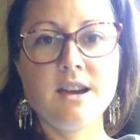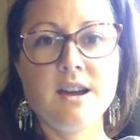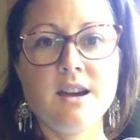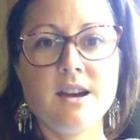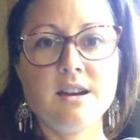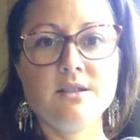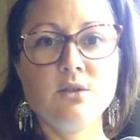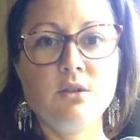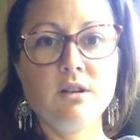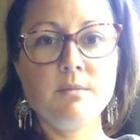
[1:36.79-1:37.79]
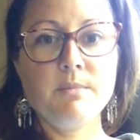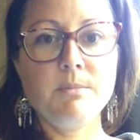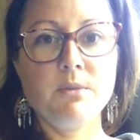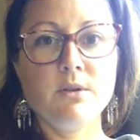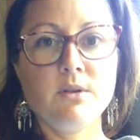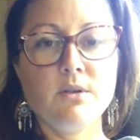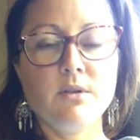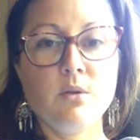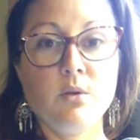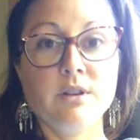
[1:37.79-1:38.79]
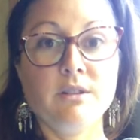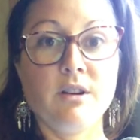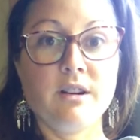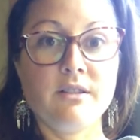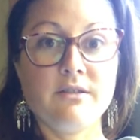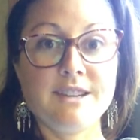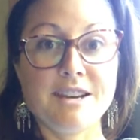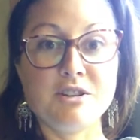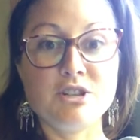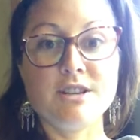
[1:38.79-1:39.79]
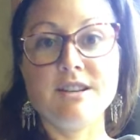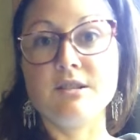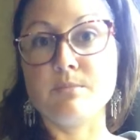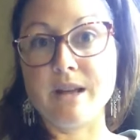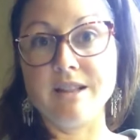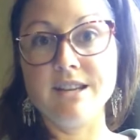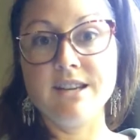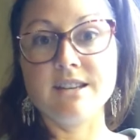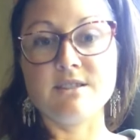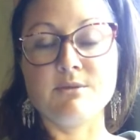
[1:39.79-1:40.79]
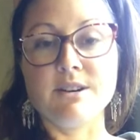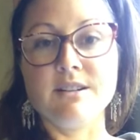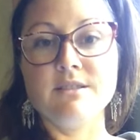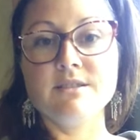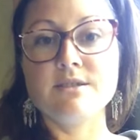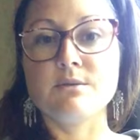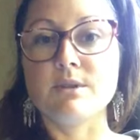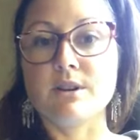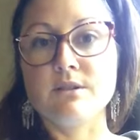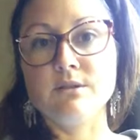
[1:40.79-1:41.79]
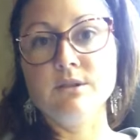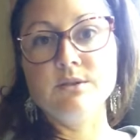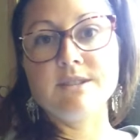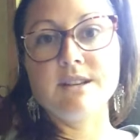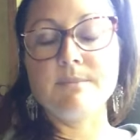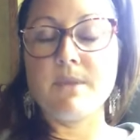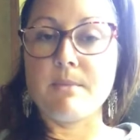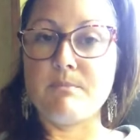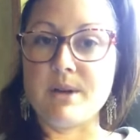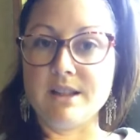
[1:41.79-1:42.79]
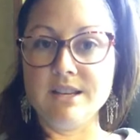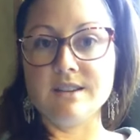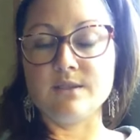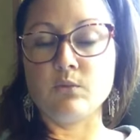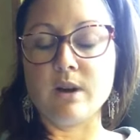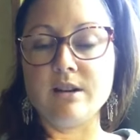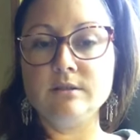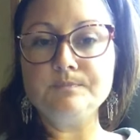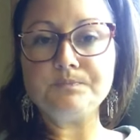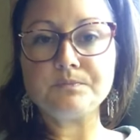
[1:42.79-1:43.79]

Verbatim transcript: And a lot of people hold a lot of tension in their belly as well. So we're going to loosen up that belly as well.